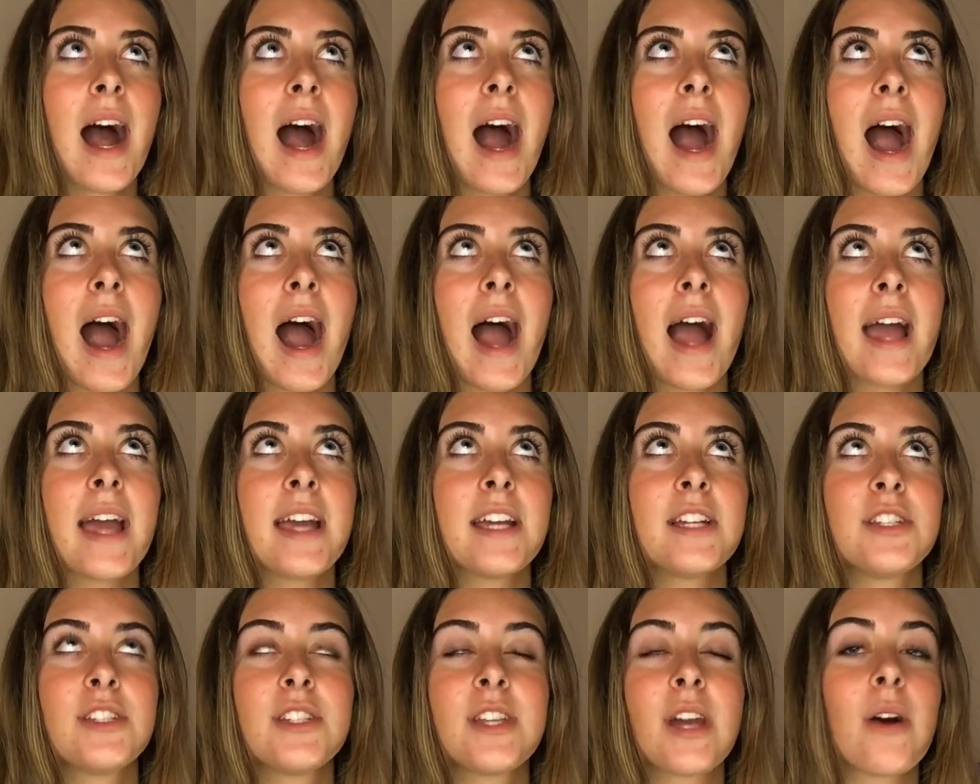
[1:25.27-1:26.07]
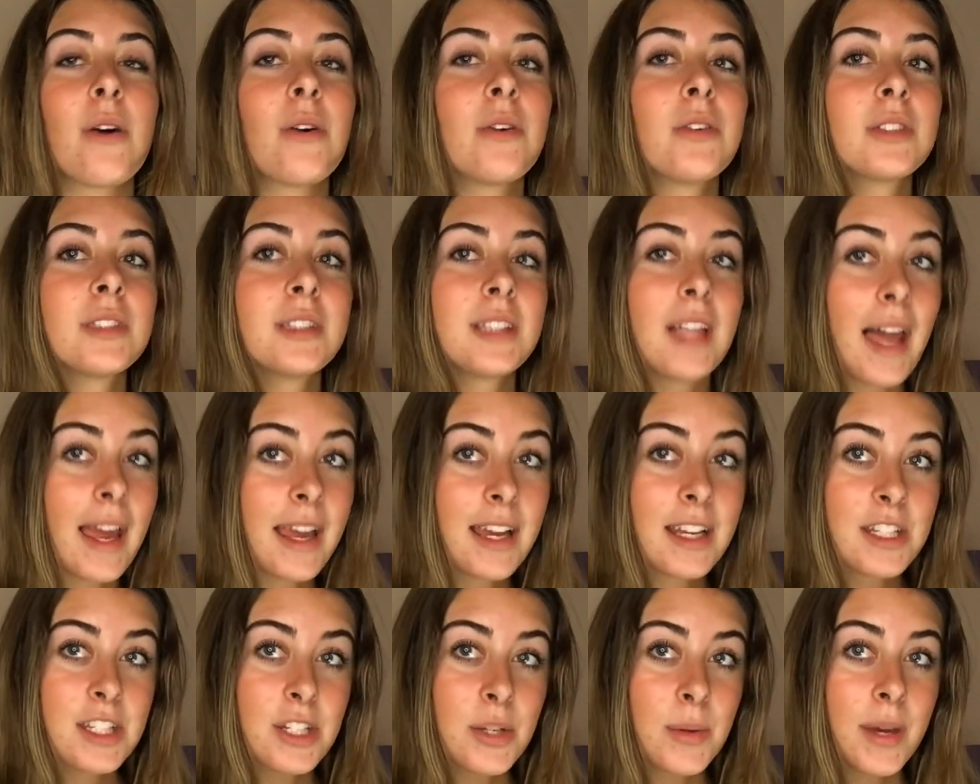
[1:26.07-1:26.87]
I don't like
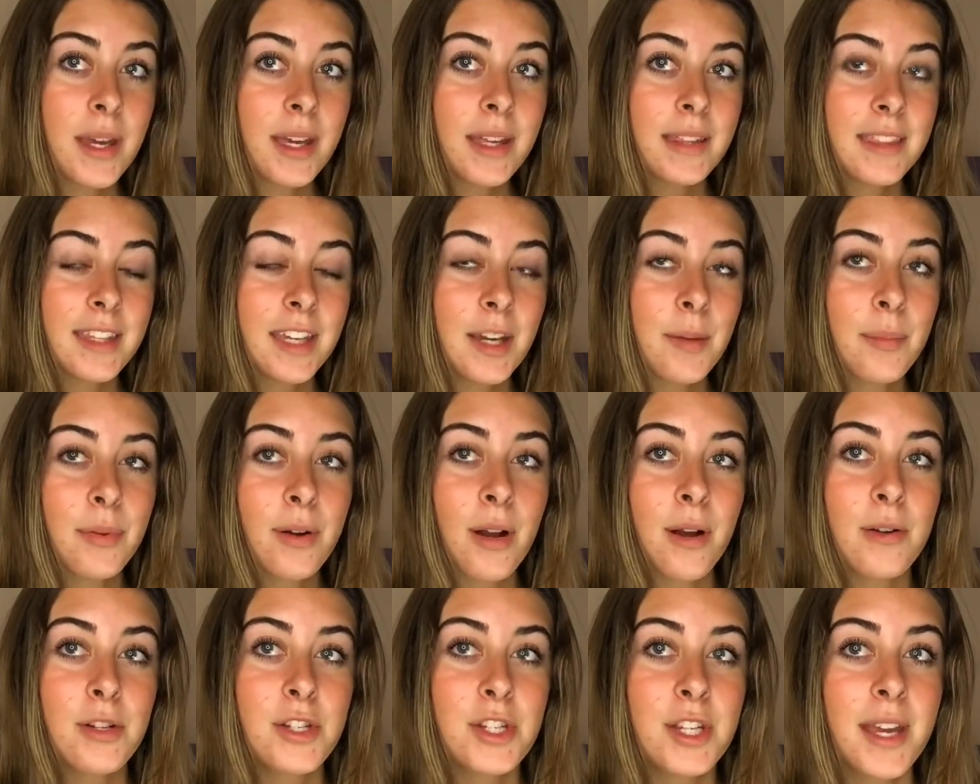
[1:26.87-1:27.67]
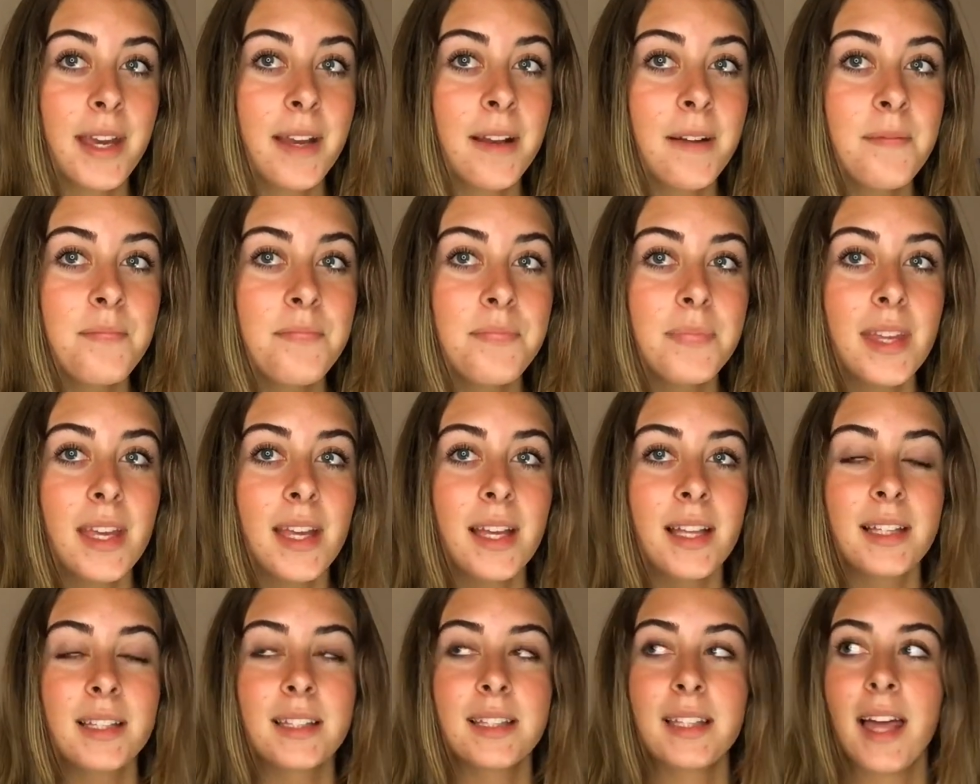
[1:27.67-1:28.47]
doing the approaching.
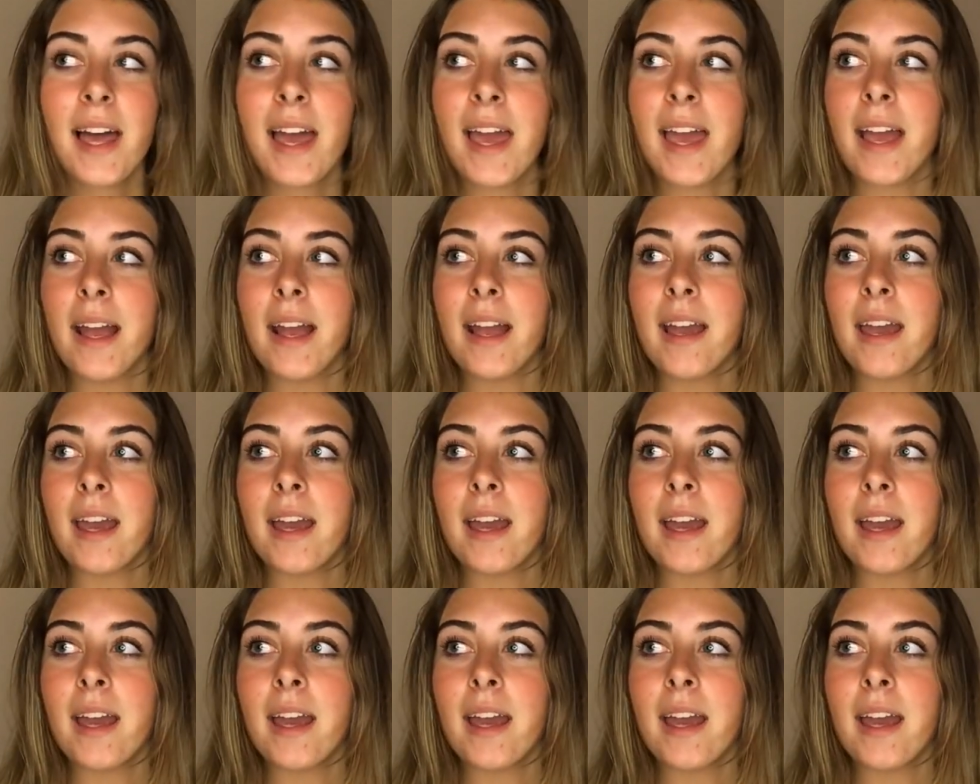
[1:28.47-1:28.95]
Like,